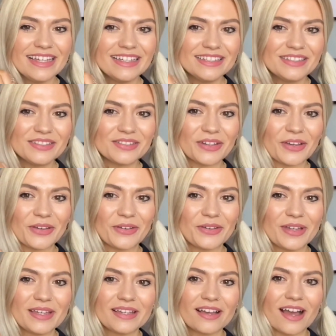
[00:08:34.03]
So
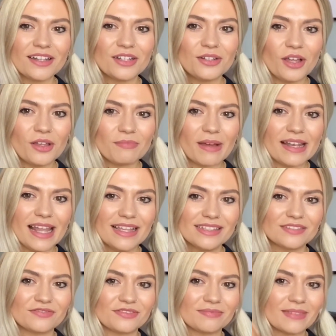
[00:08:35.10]
kind of learnt my
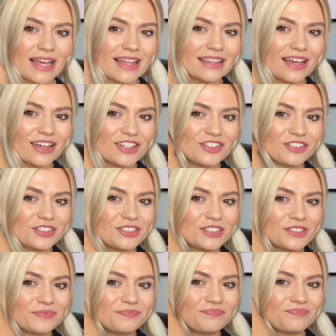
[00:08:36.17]
lesson from that I should
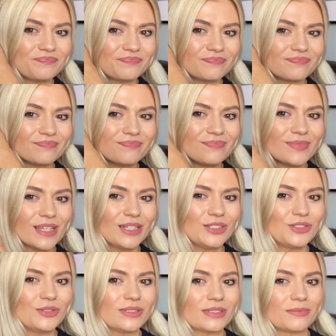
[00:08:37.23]

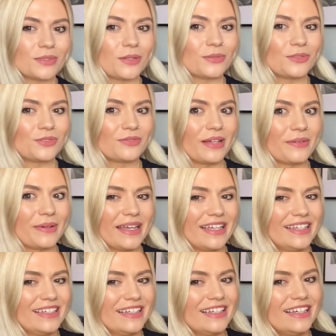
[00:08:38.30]
do as I'm told straight away.
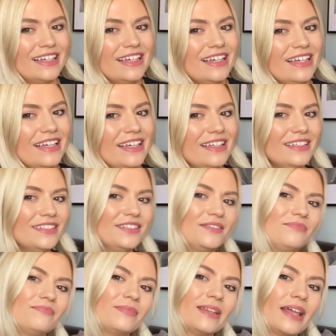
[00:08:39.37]

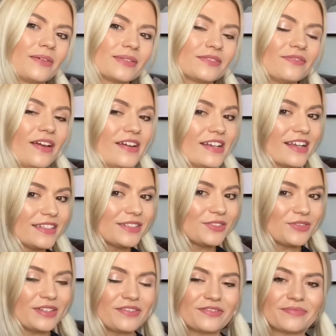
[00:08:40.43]
But that was a very nice
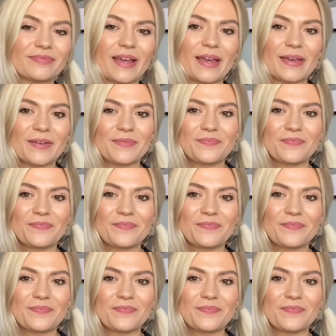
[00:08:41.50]
treat from her.